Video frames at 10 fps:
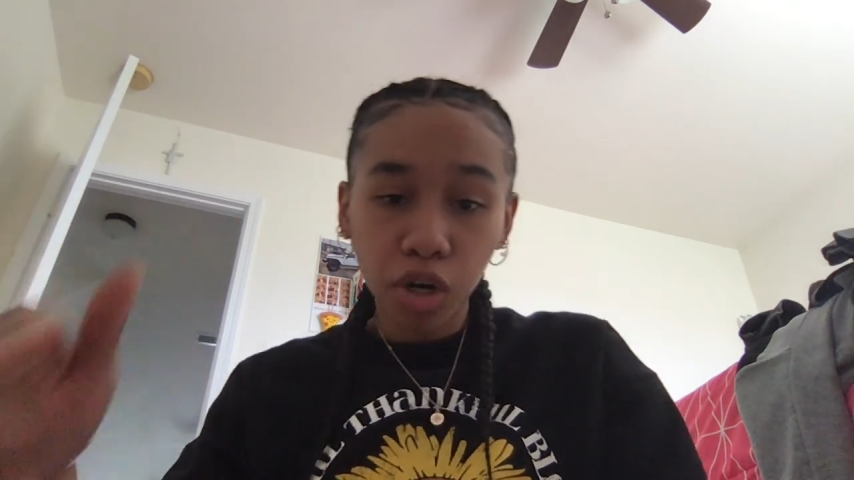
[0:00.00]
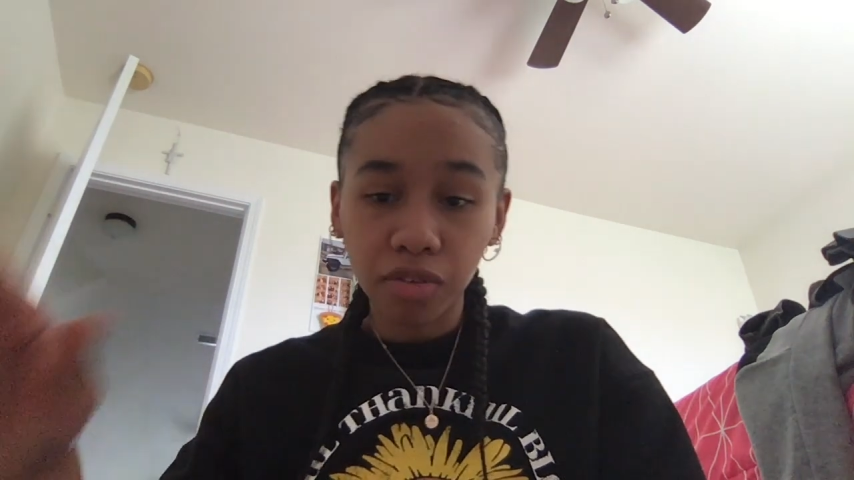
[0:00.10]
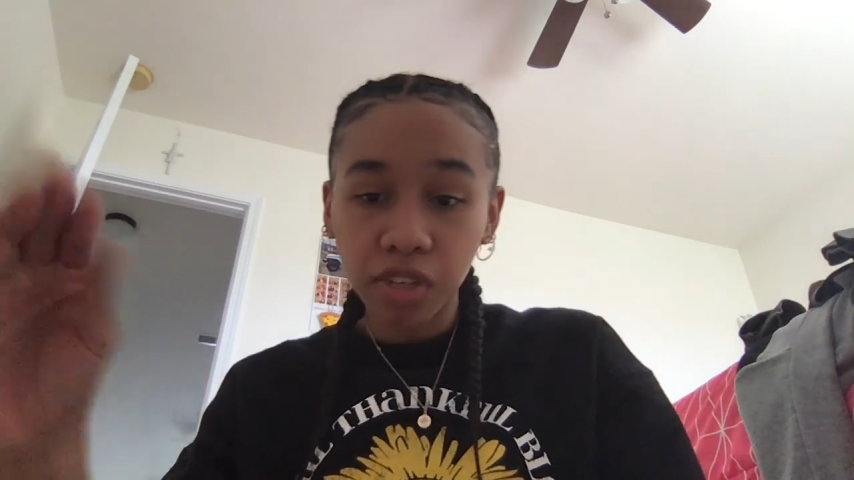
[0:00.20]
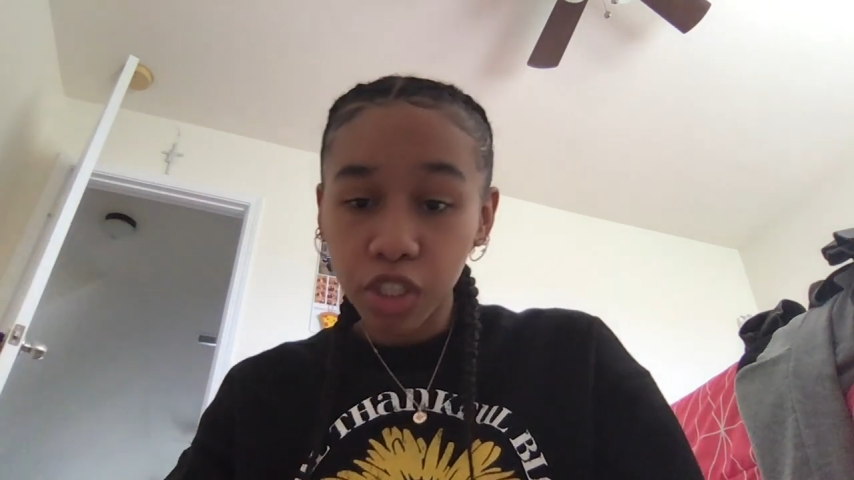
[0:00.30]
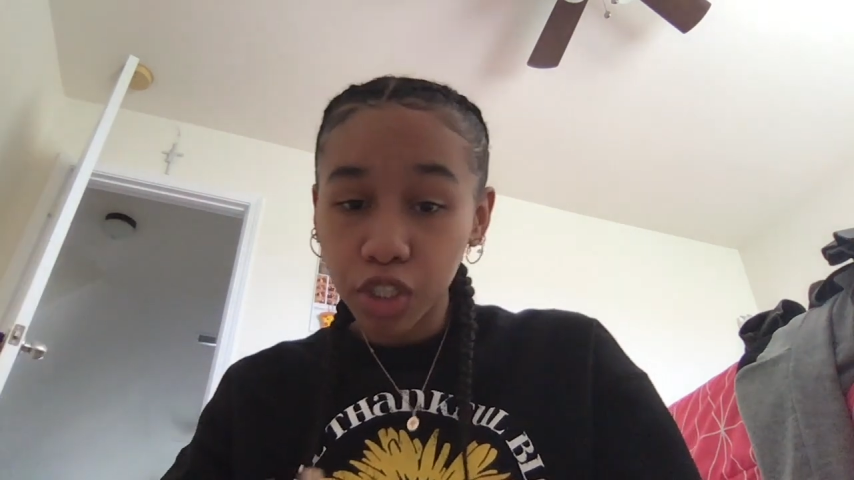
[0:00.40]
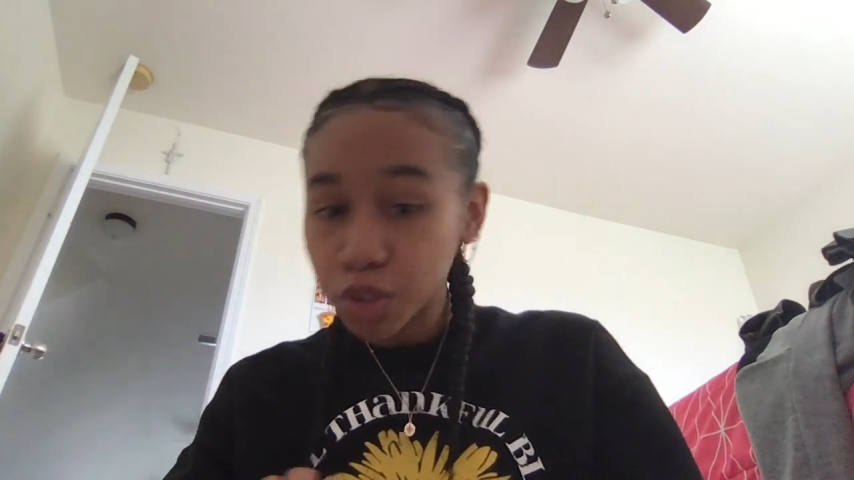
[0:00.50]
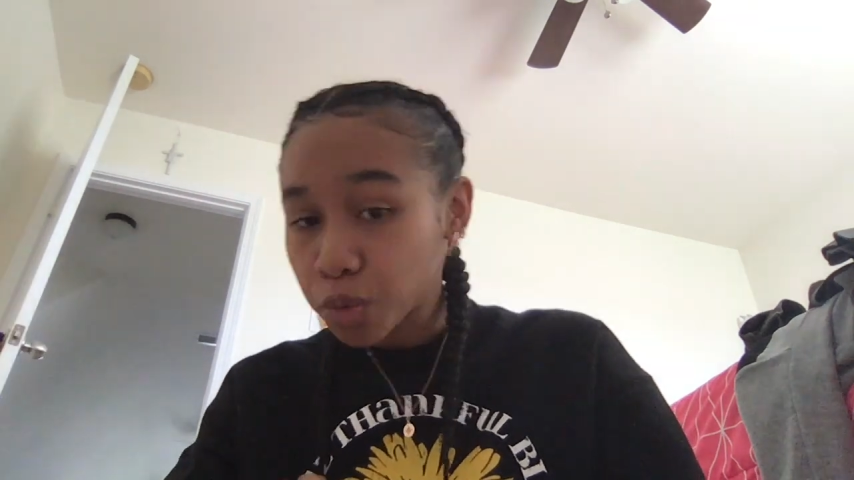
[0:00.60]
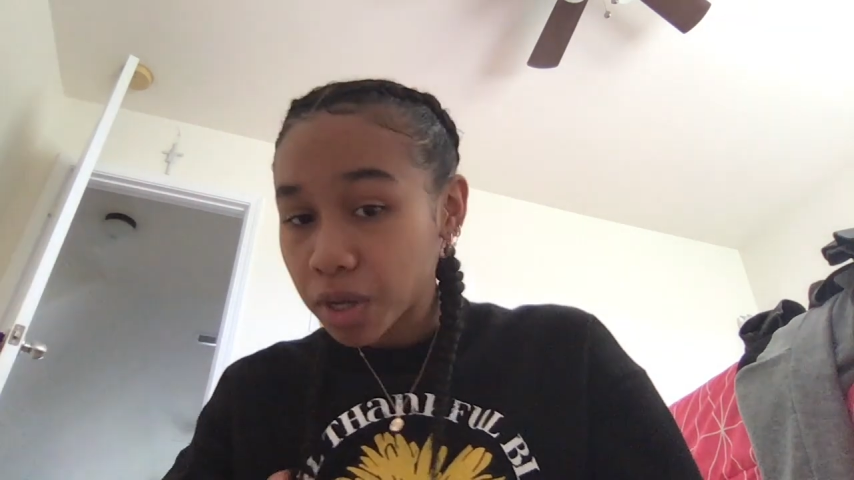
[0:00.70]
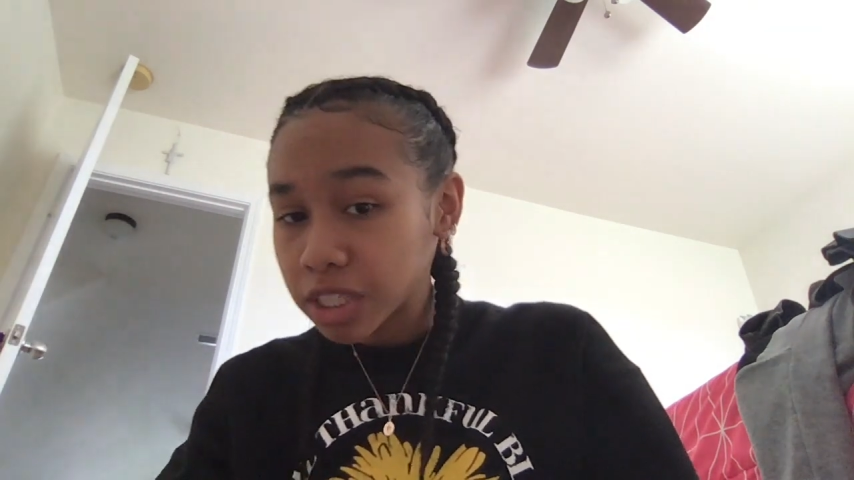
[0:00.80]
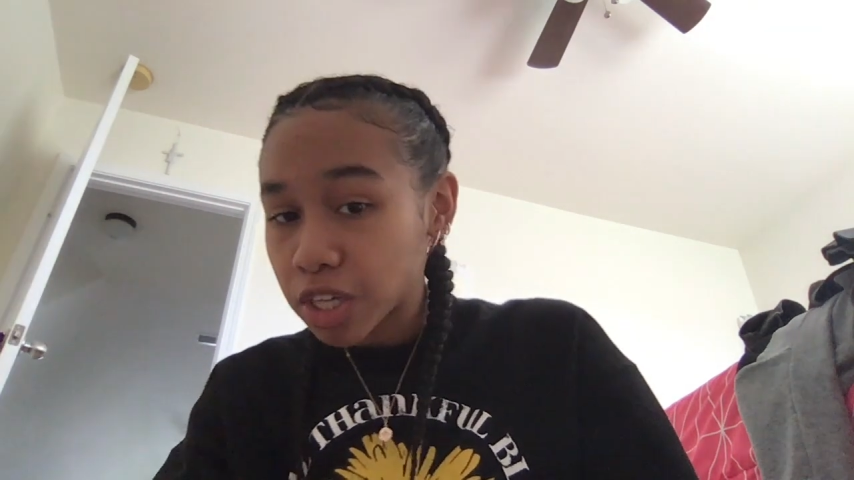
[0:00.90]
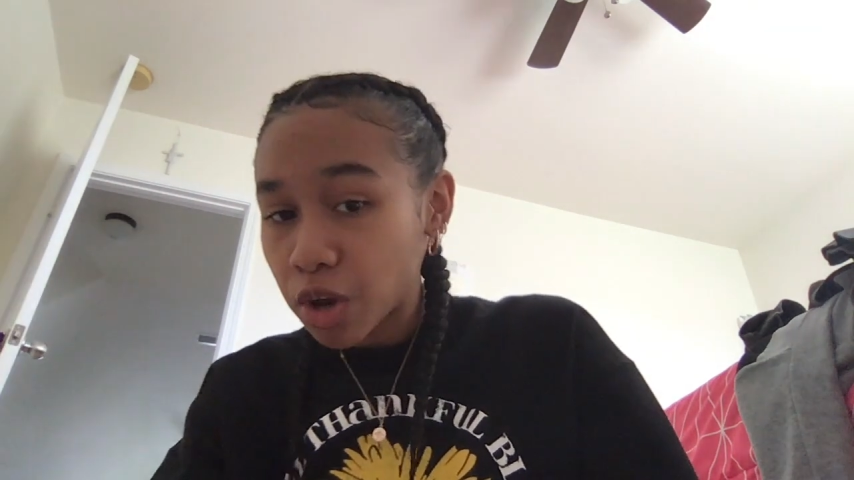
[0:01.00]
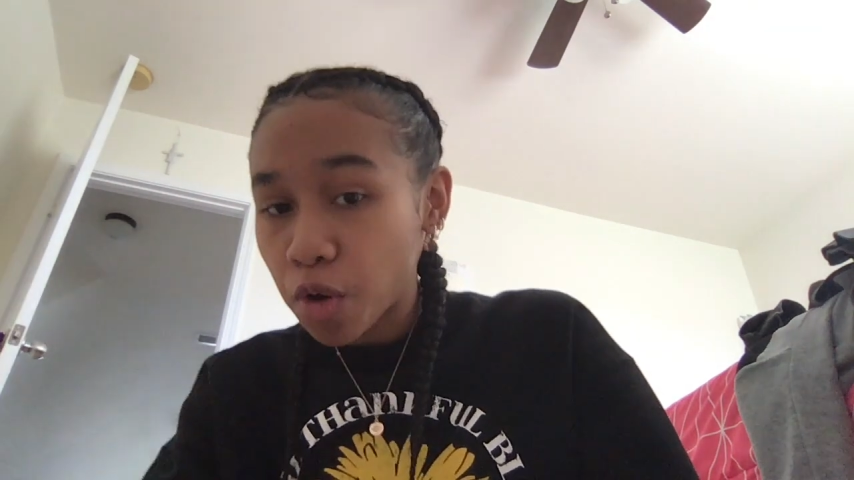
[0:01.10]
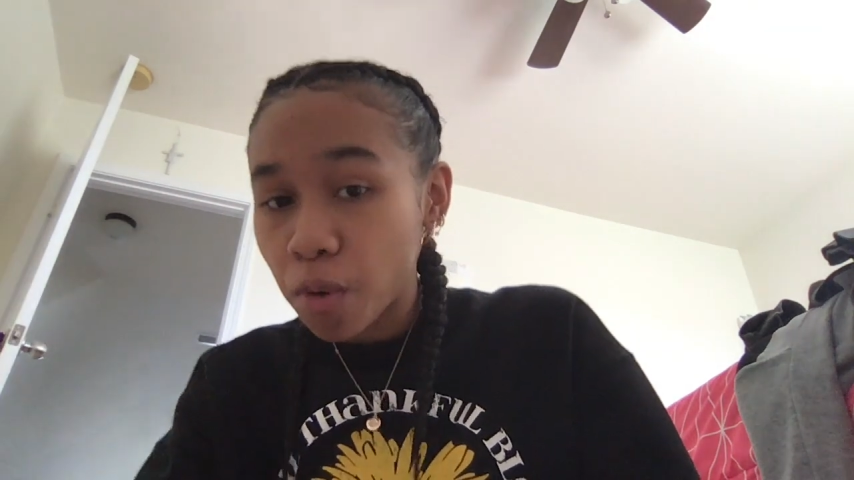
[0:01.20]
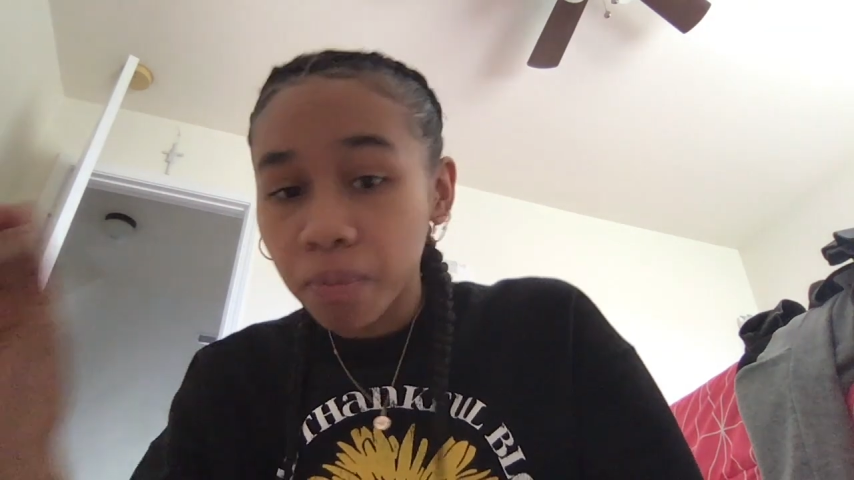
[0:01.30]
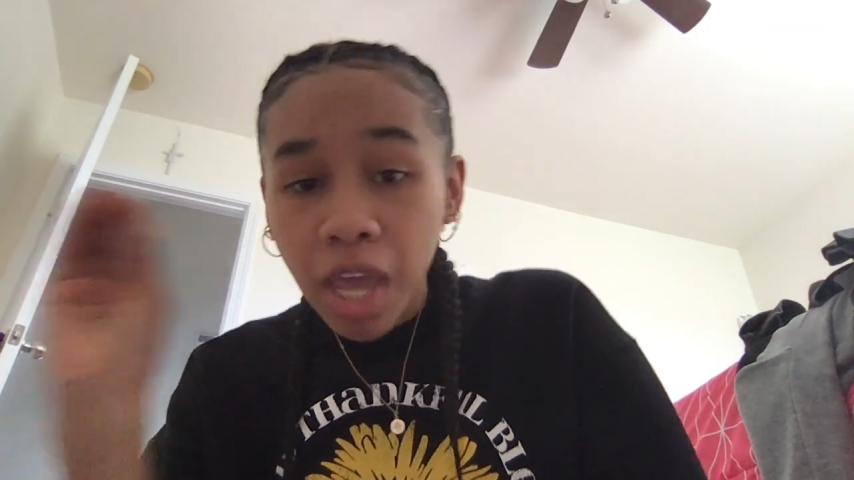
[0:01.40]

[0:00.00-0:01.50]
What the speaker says: features to it, so